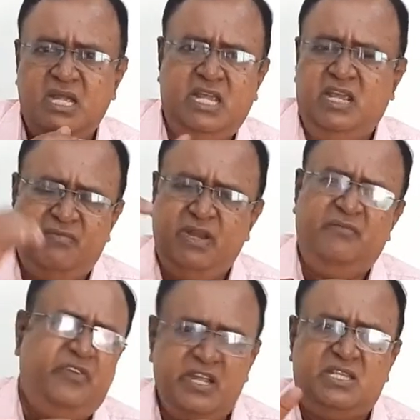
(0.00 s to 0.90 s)
Even
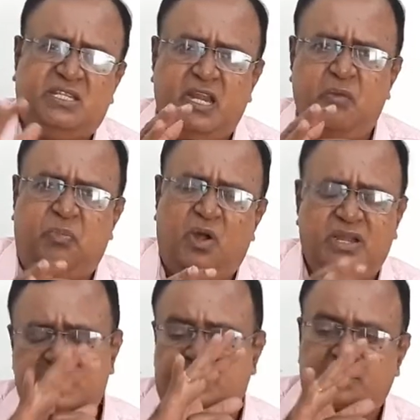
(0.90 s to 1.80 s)
if it is 3
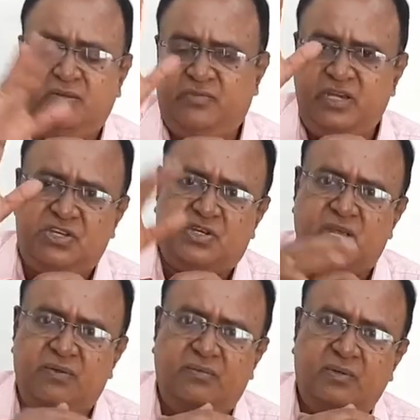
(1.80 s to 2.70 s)
points, finish,
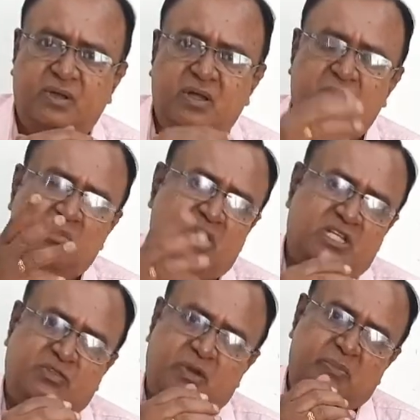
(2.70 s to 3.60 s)
give.
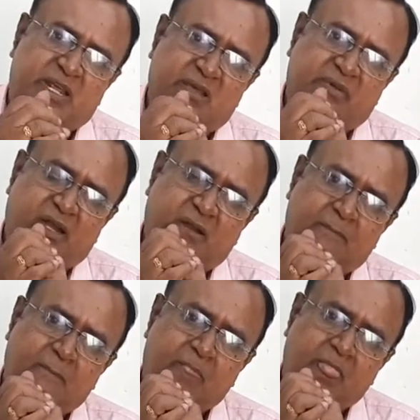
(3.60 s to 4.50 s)
Marks will be given.
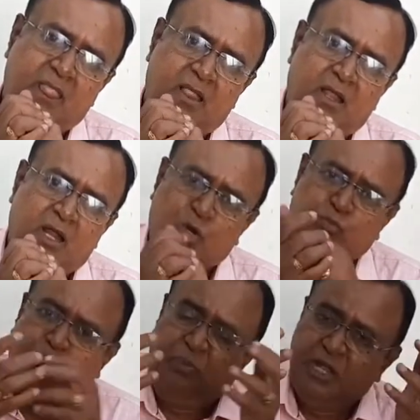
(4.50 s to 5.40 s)

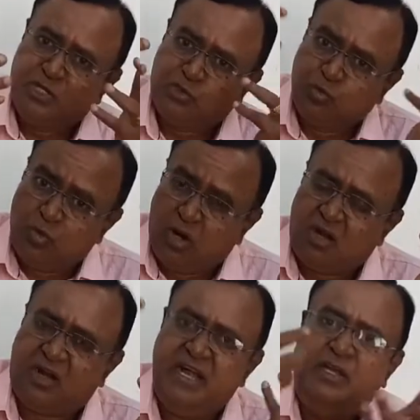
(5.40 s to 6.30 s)
Please do
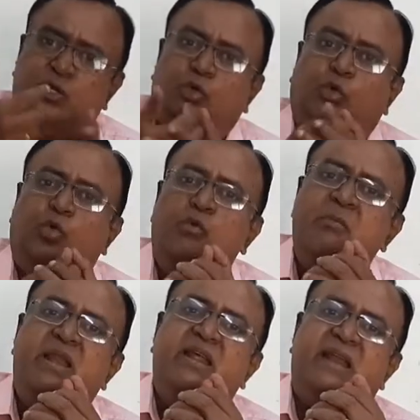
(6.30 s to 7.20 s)
not write too
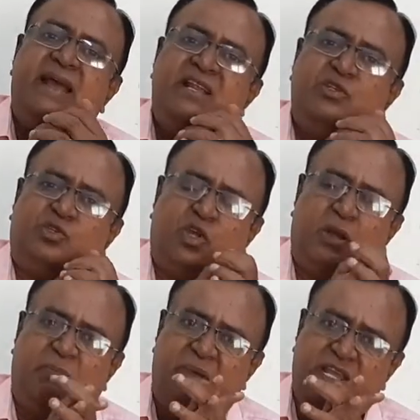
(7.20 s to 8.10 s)
many lines
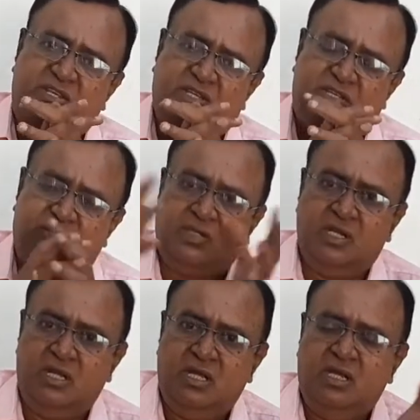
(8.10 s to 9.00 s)
or pages,
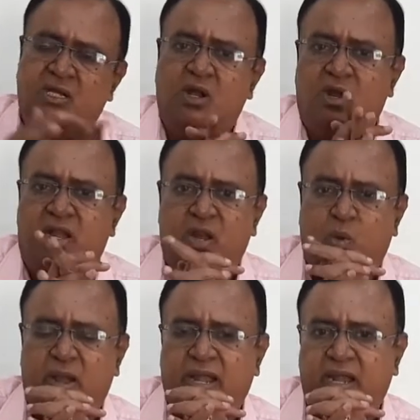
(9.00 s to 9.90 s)
not
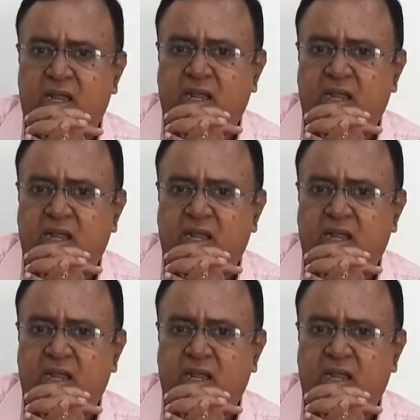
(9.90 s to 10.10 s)
required.